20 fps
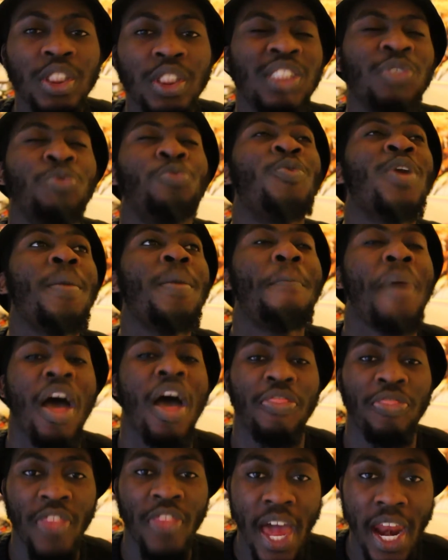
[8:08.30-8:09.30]
really
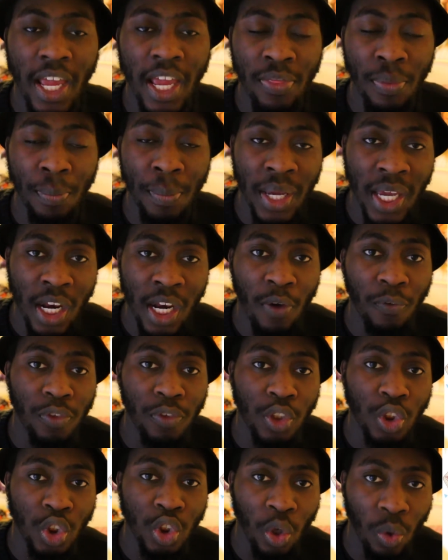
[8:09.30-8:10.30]
pathetic in the beginning of
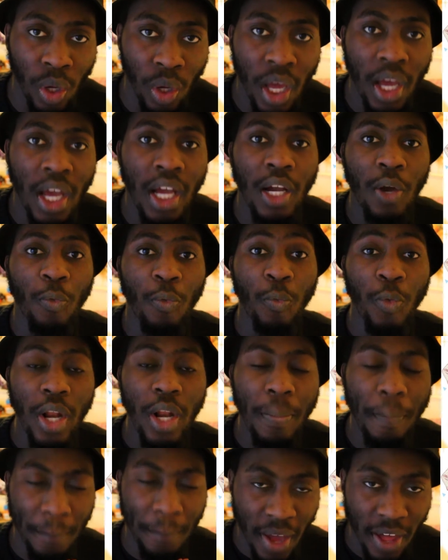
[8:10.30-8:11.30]
the show.
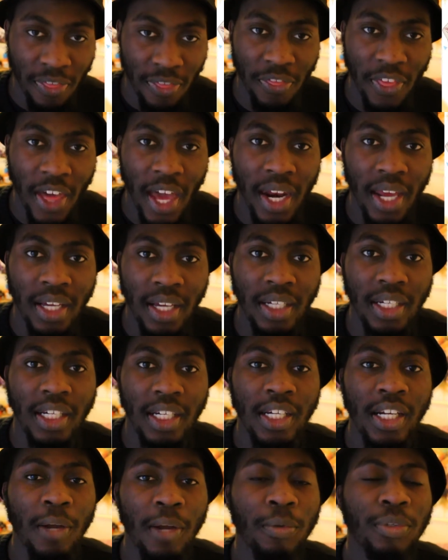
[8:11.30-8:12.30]
Really pathetic,
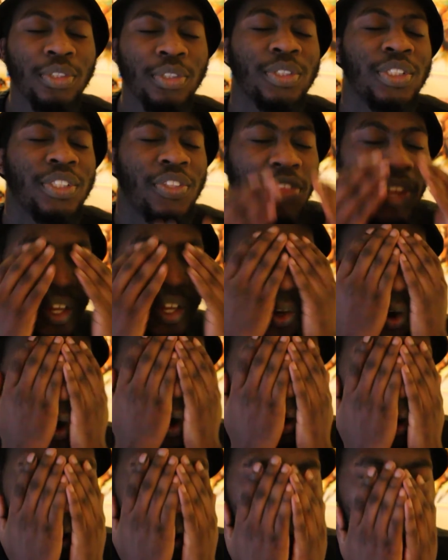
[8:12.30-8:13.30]
and I was thinking,
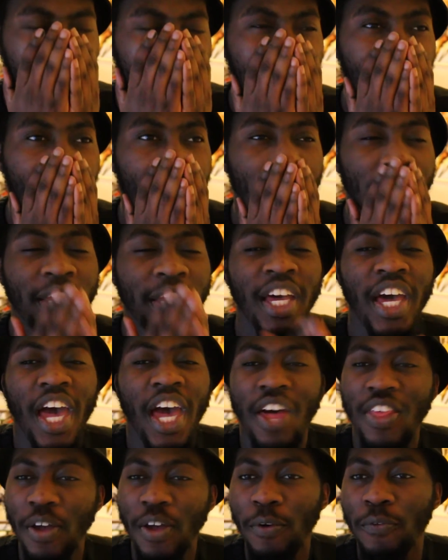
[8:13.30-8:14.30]
oh come on man.
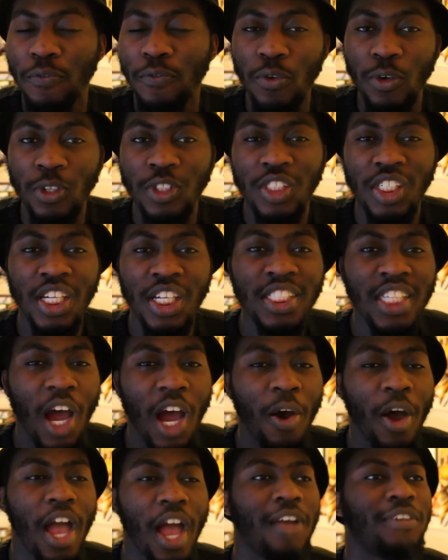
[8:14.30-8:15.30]
And there were a few scenes
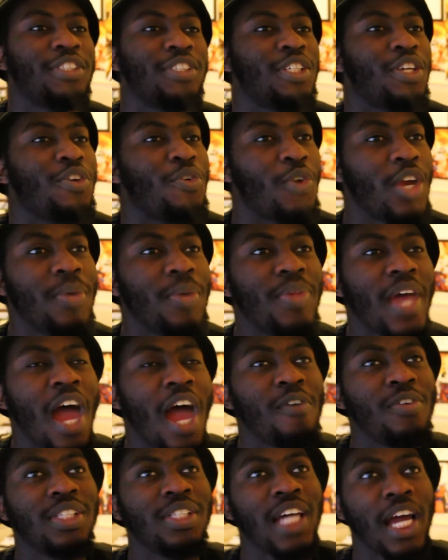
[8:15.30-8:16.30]
I screamed
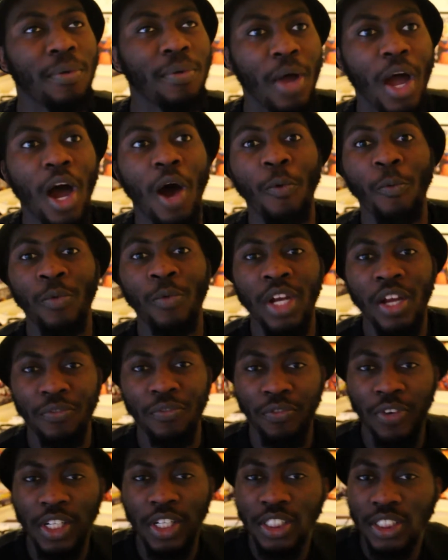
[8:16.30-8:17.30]
every time when I
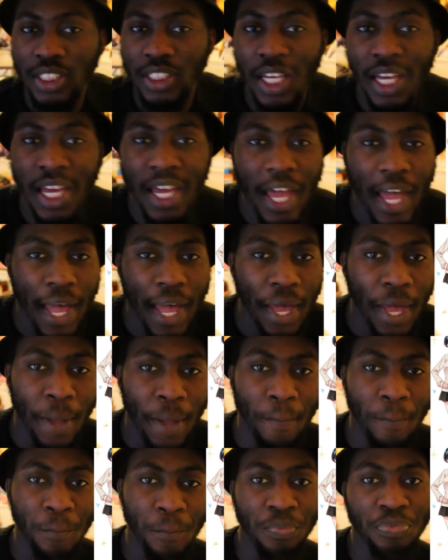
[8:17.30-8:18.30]
finished
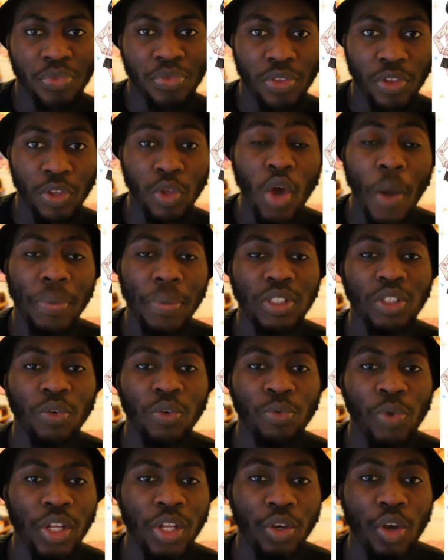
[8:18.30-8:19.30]
the new
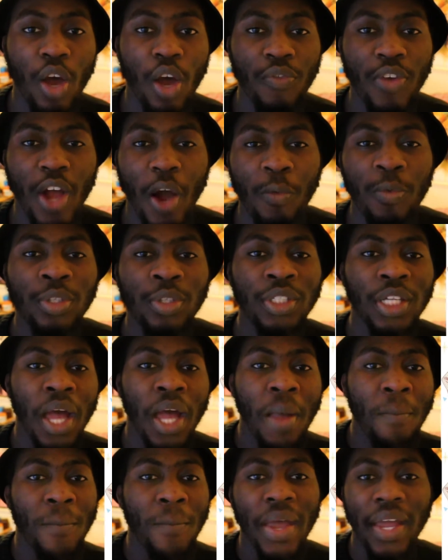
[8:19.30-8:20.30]
episode of Rent a Girlfriend. I would
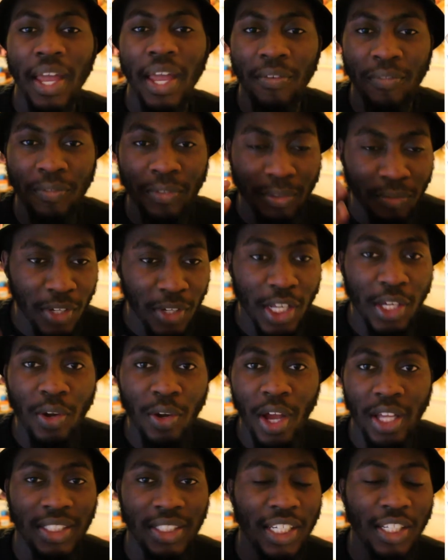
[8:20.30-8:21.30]
make a
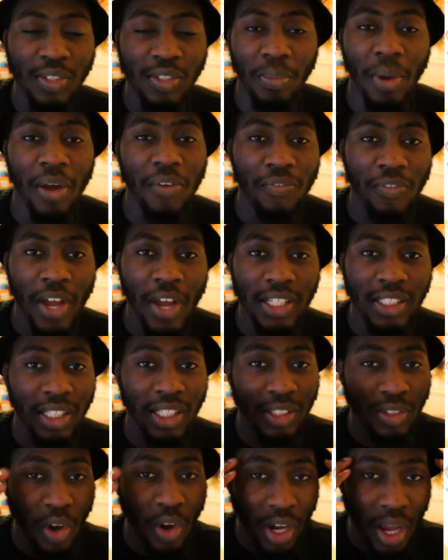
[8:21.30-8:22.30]
video and send it to my friends
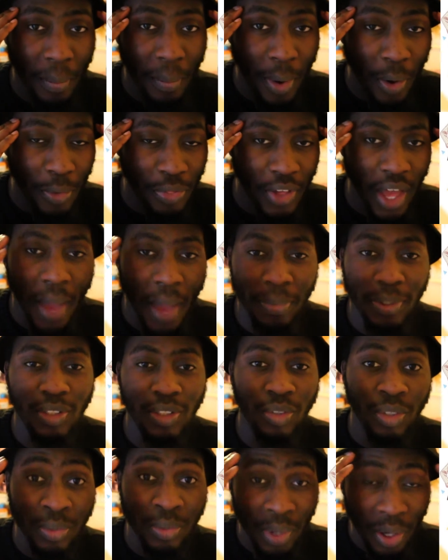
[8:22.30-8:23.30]
and talking about the
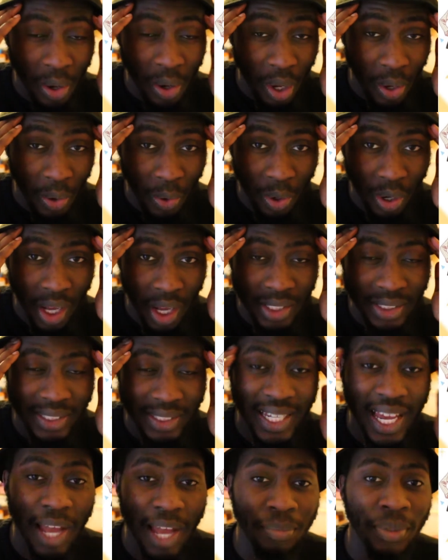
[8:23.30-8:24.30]
episode. God
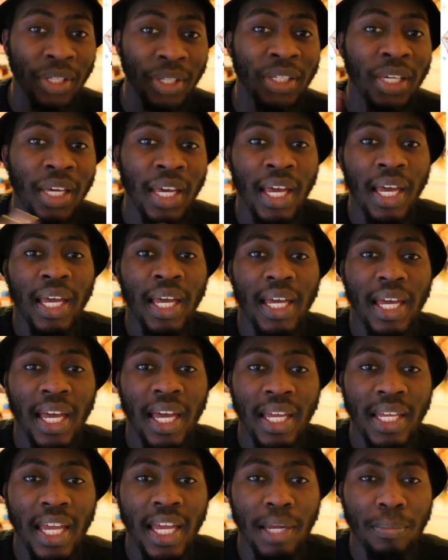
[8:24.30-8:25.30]
damn it.
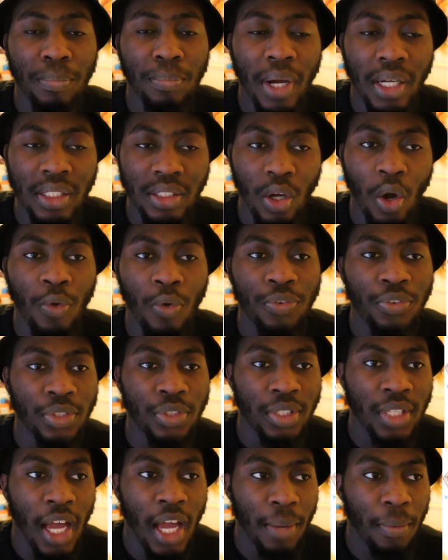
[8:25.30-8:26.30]
And yeah, but over
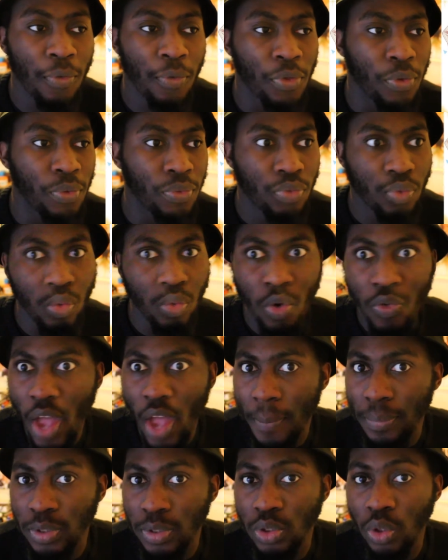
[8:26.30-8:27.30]
the time of the 12
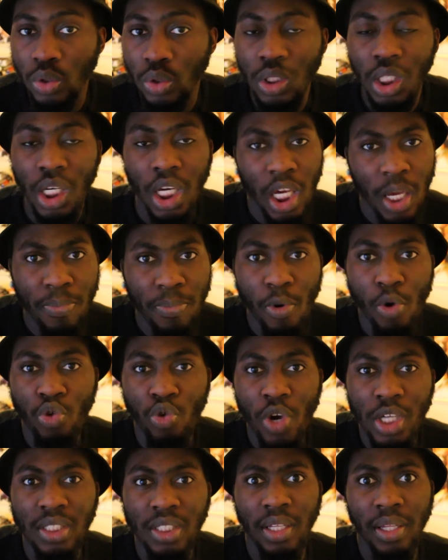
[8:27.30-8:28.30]
episodes, he
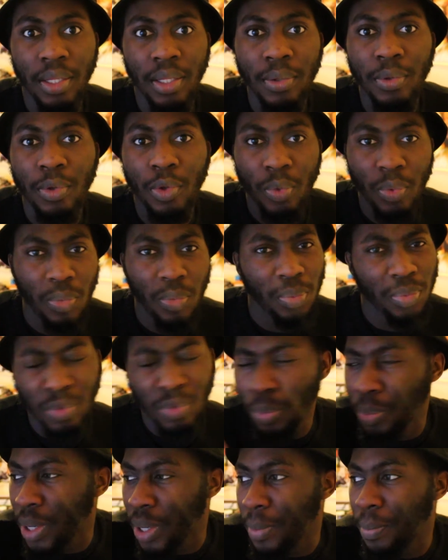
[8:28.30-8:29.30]
progressed
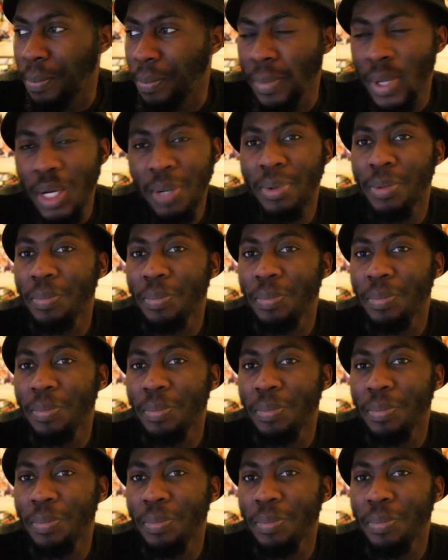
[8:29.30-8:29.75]
to be a bit